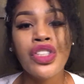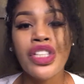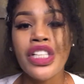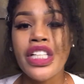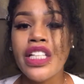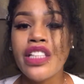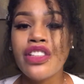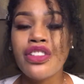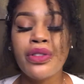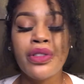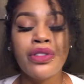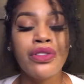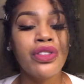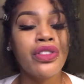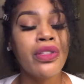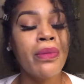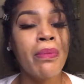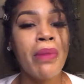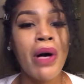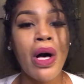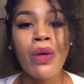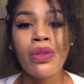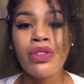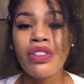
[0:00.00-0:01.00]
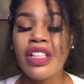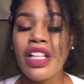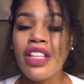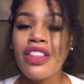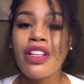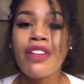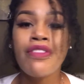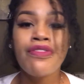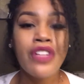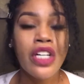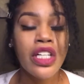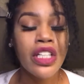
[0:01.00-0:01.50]
you to enter into the boss
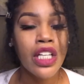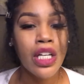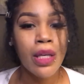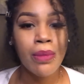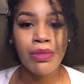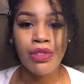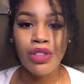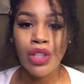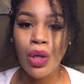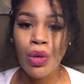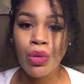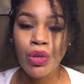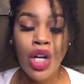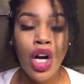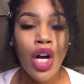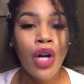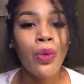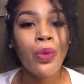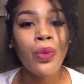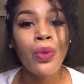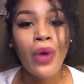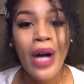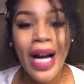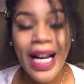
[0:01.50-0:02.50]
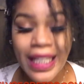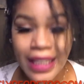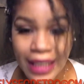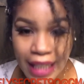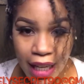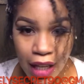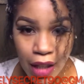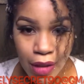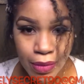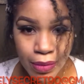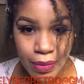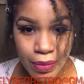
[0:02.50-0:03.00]
the fuck up zone right
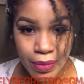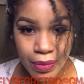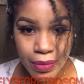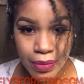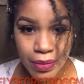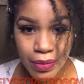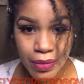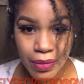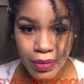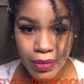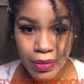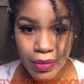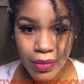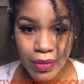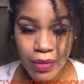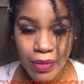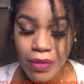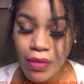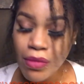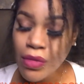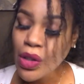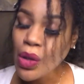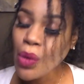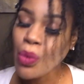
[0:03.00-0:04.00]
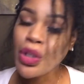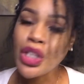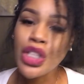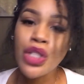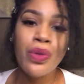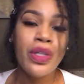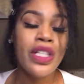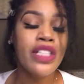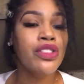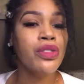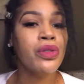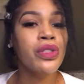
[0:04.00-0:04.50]
now. When you
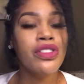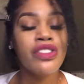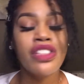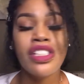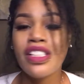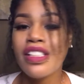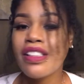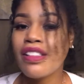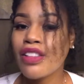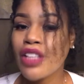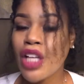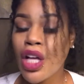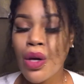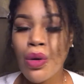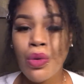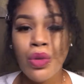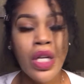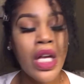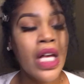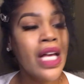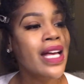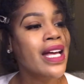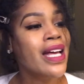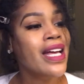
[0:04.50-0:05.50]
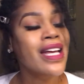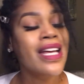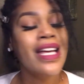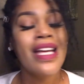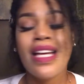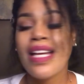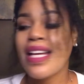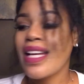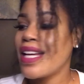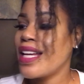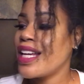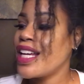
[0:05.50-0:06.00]
enter into this zone,
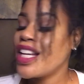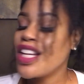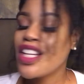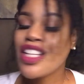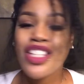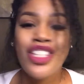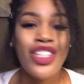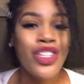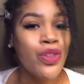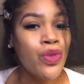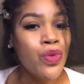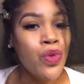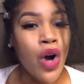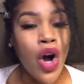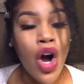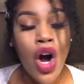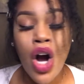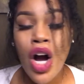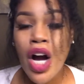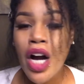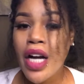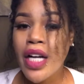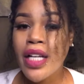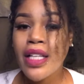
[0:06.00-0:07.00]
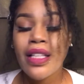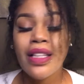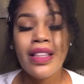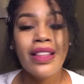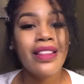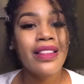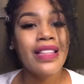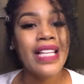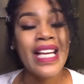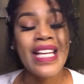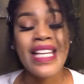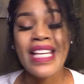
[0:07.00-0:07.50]
you are
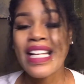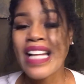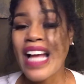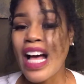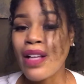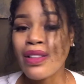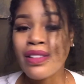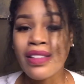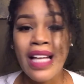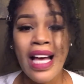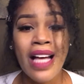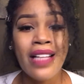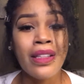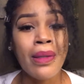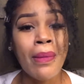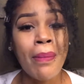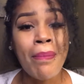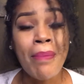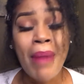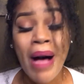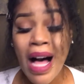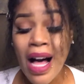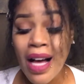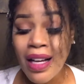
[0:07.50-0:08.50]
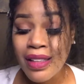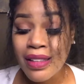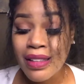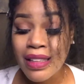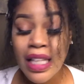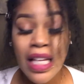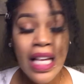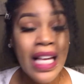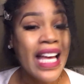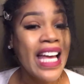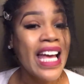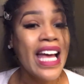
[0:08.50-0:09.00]
thinking outside the box
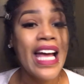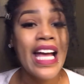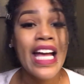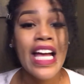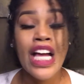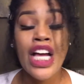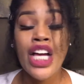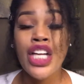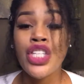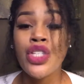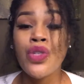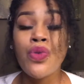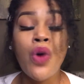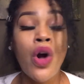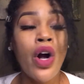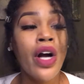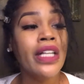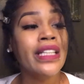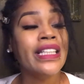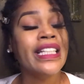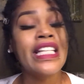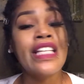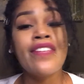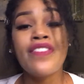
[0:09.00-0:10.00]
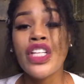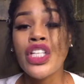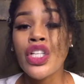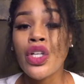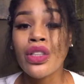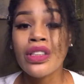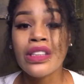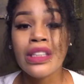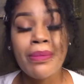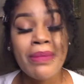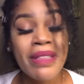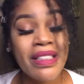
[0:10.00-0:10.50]
and you are leaving
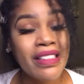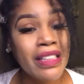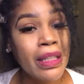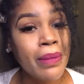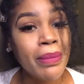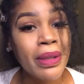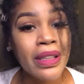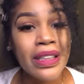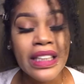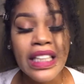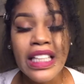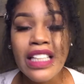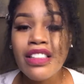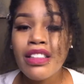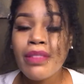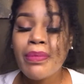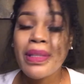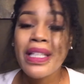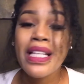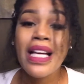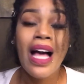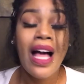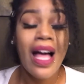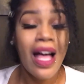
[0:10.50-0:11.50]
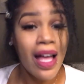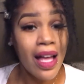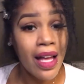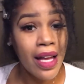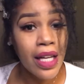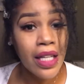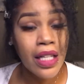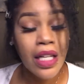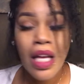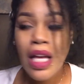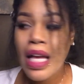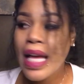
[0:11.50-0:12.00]
your limited beliefs
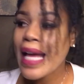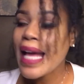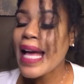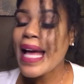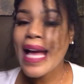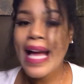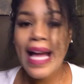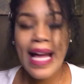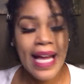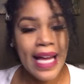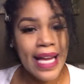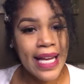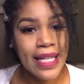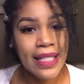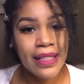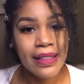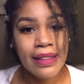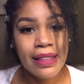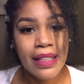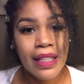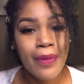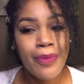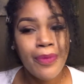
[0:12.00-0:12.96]
behind. And